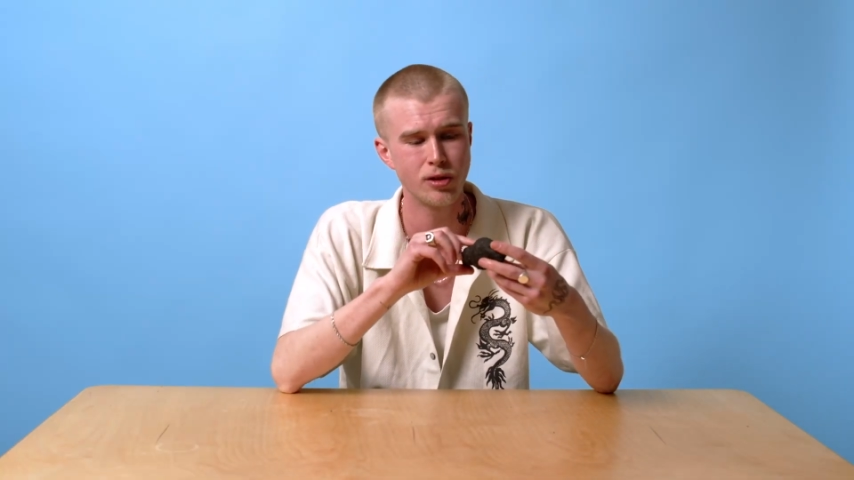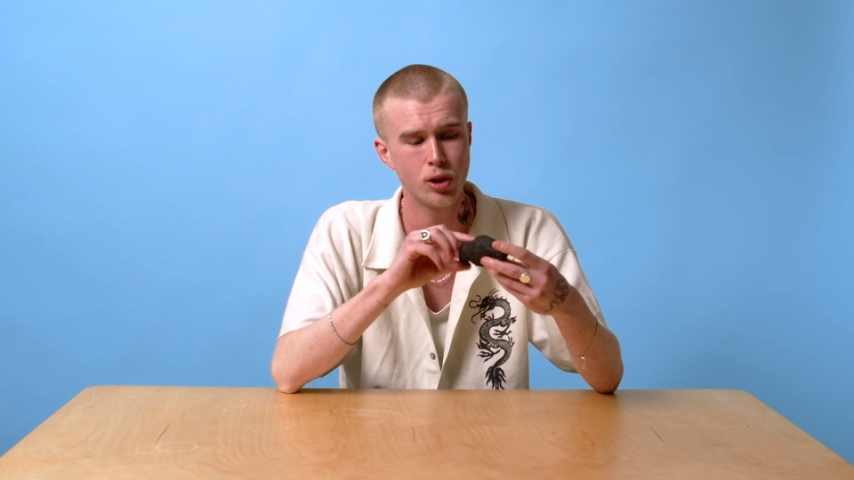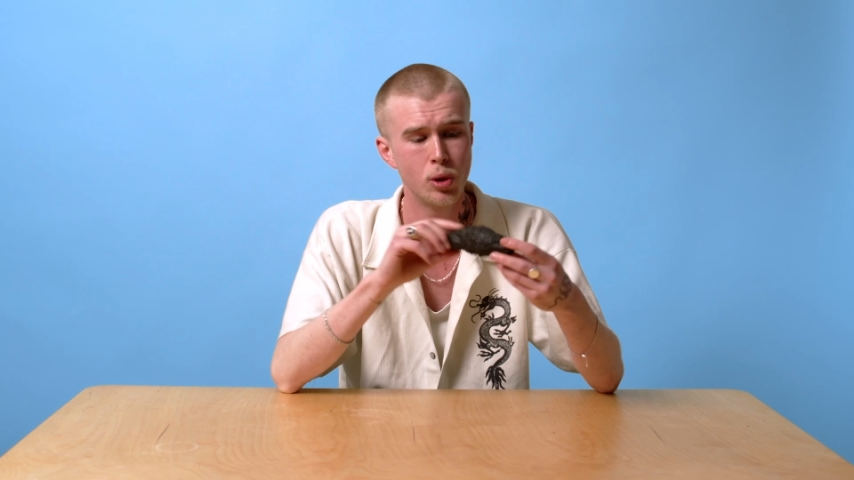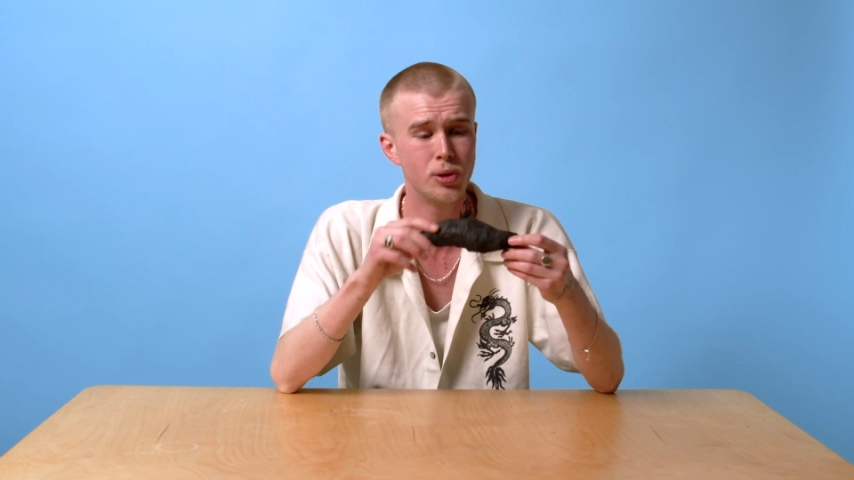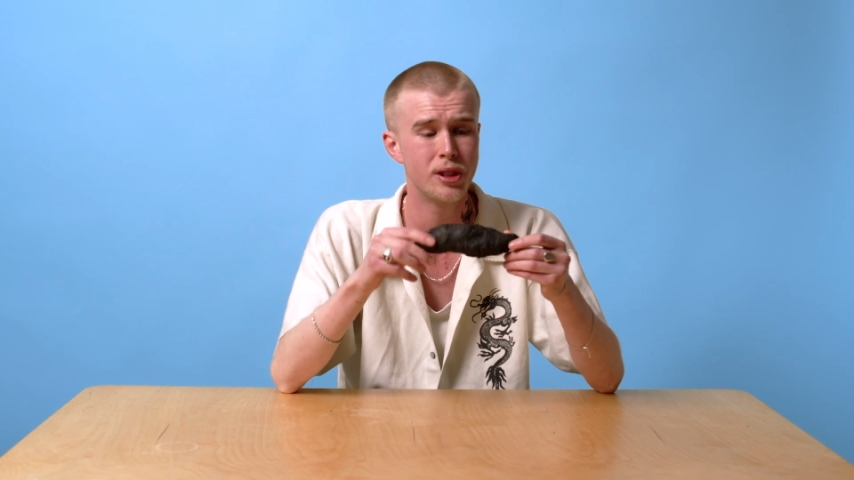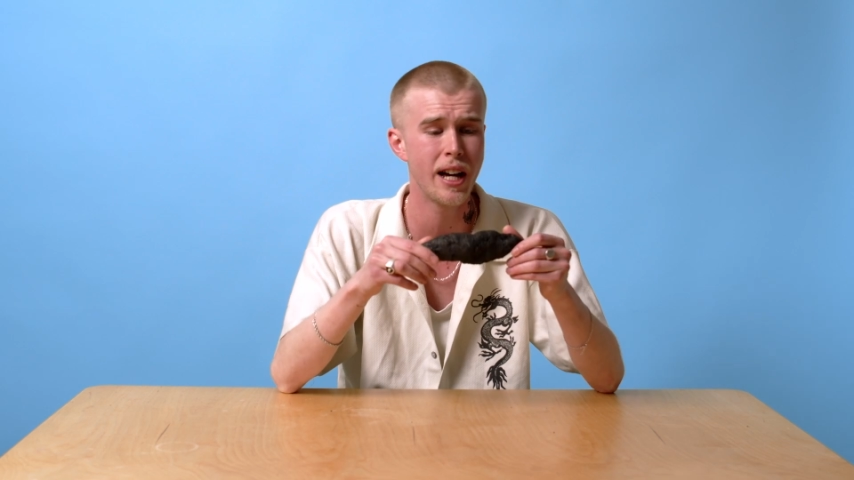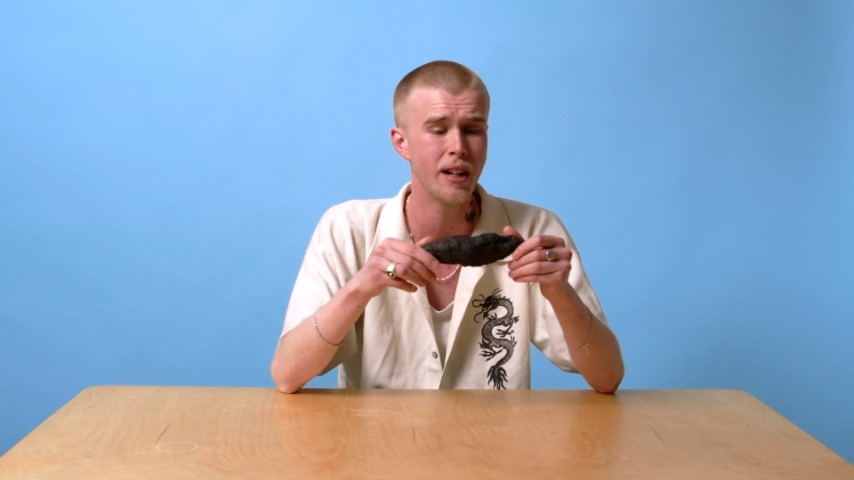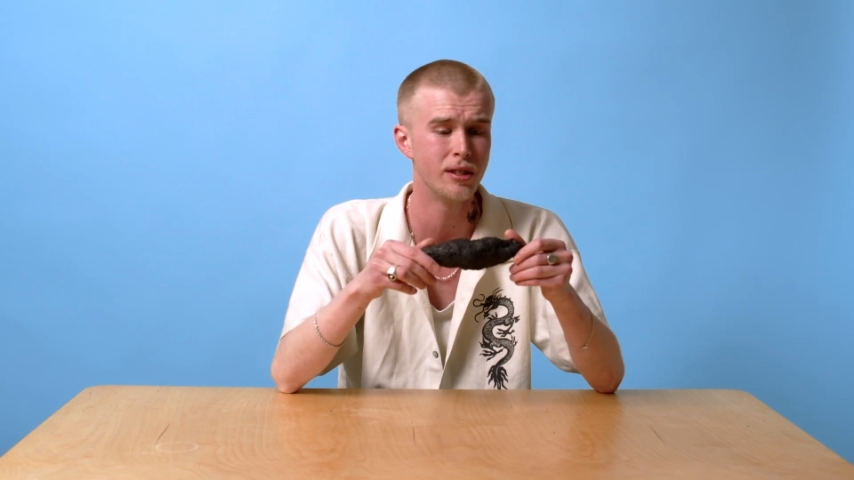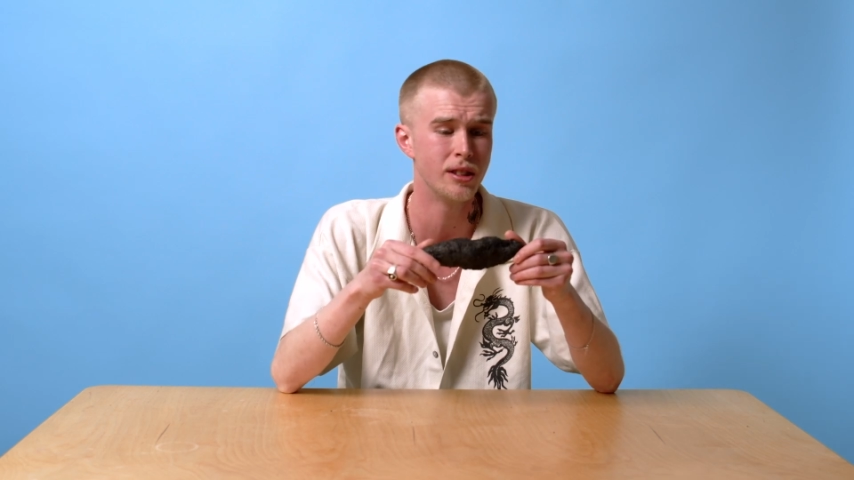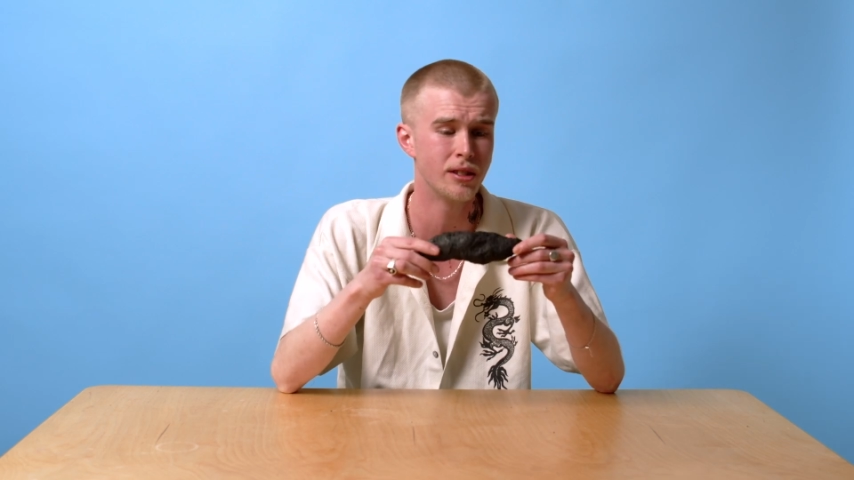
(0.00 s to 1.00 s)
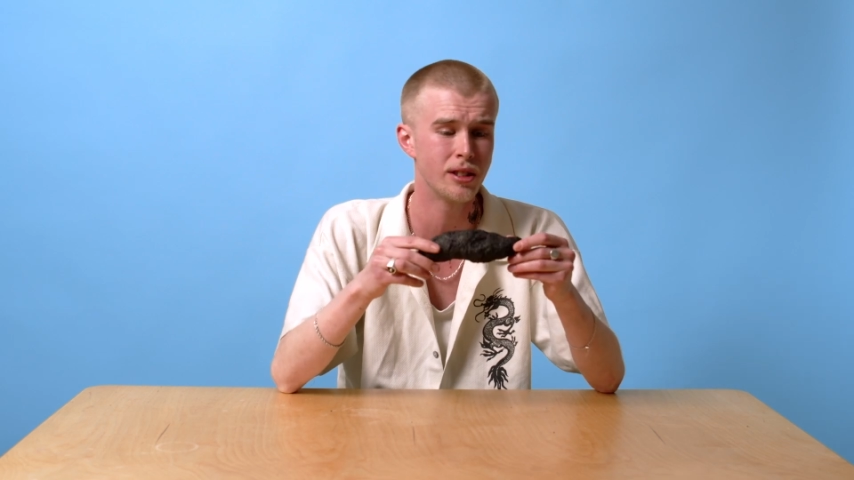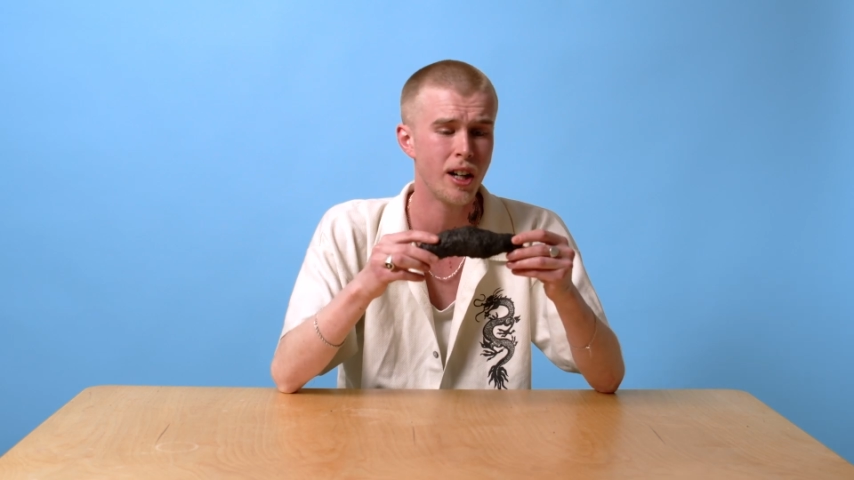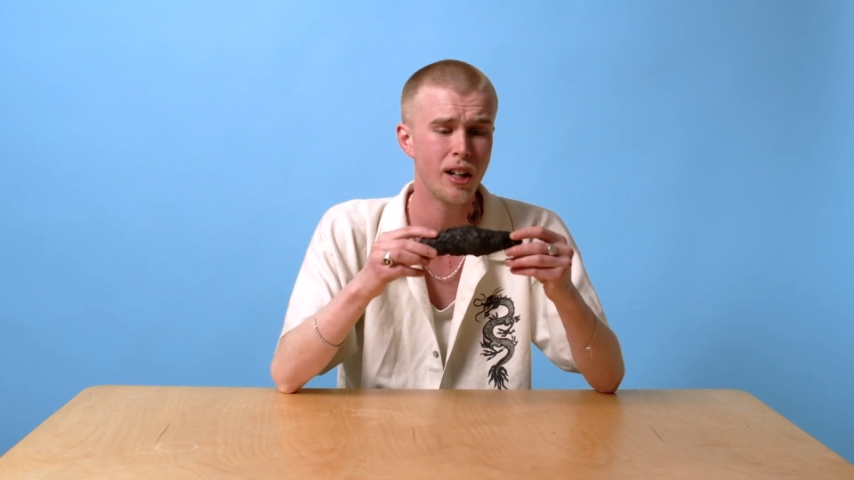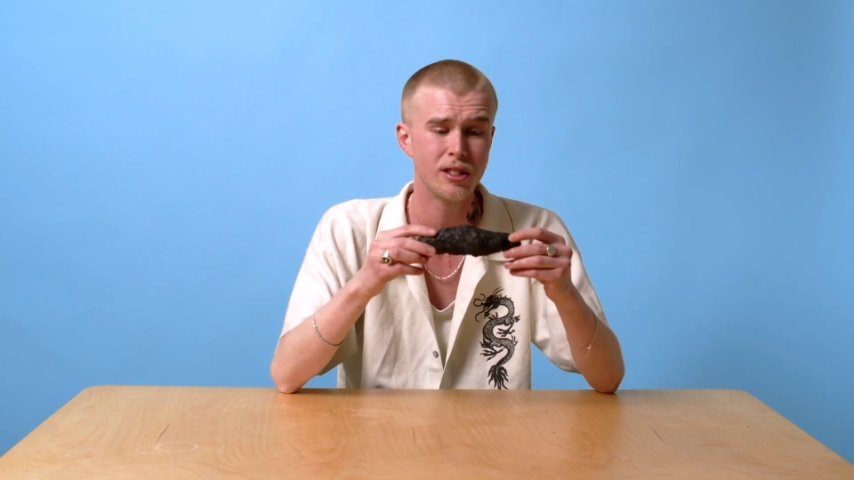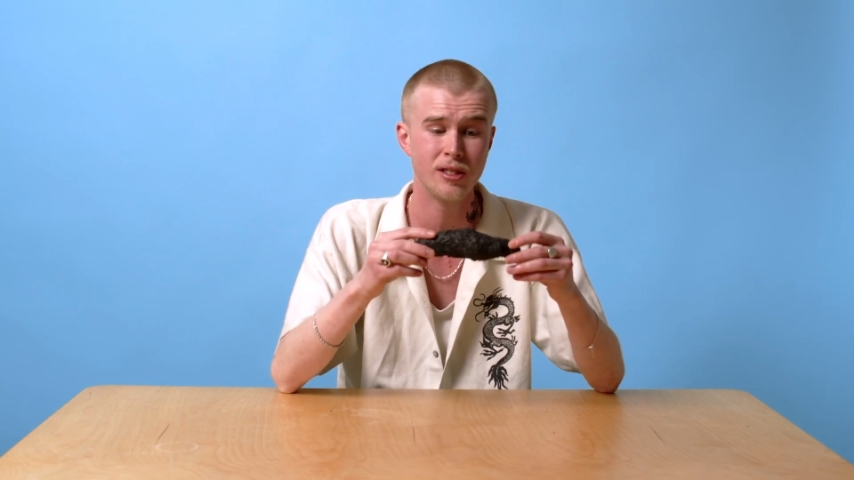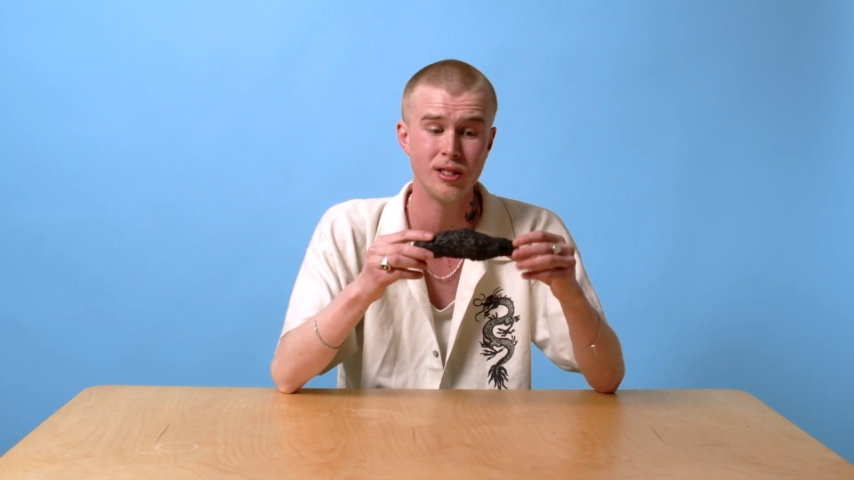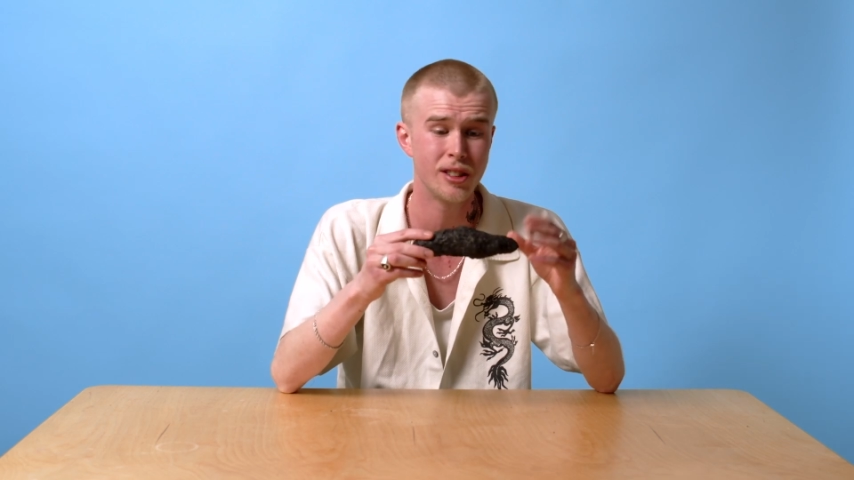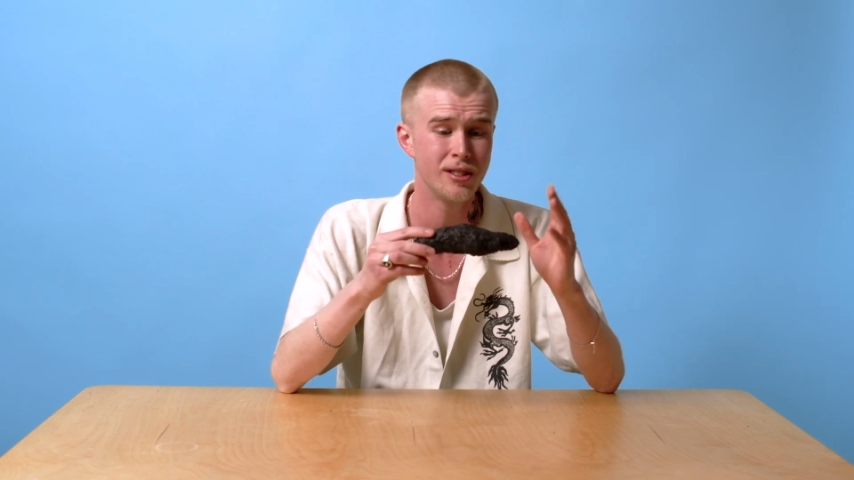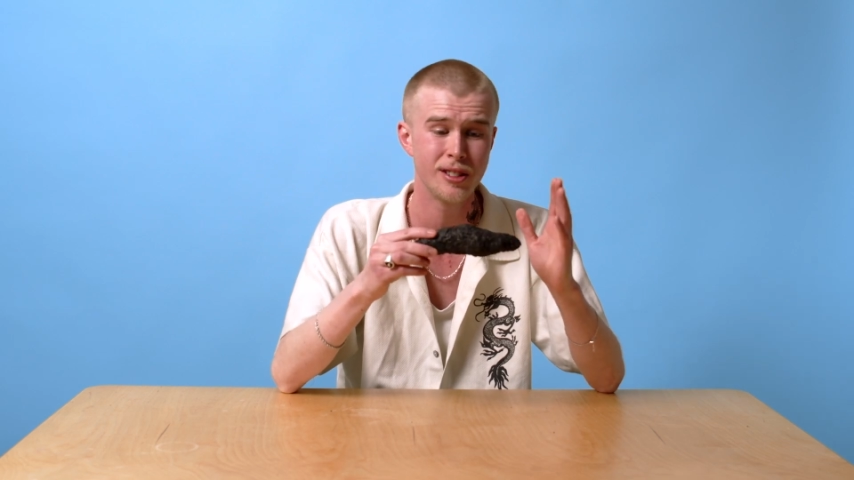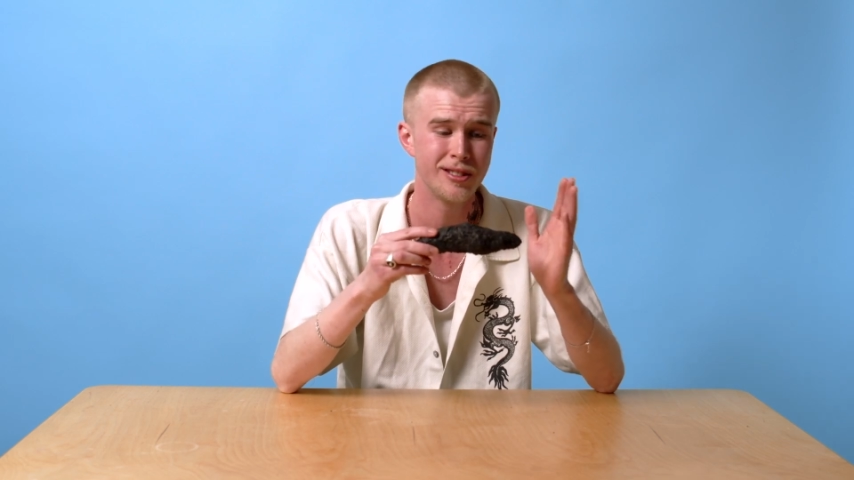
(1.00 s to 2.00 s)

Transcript: cooled down and hardened and